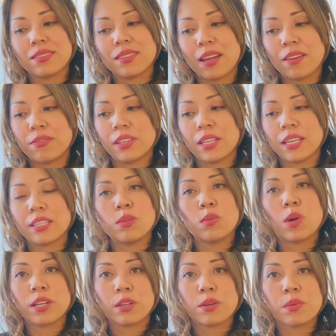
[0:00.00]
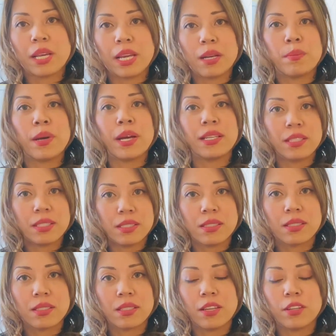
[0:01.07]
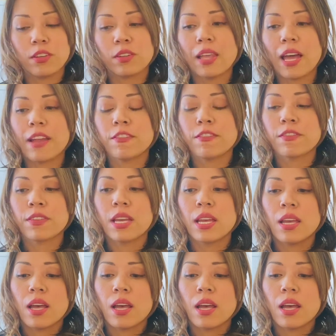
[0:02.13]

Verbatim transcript: I feel like you want to create abundance in your life.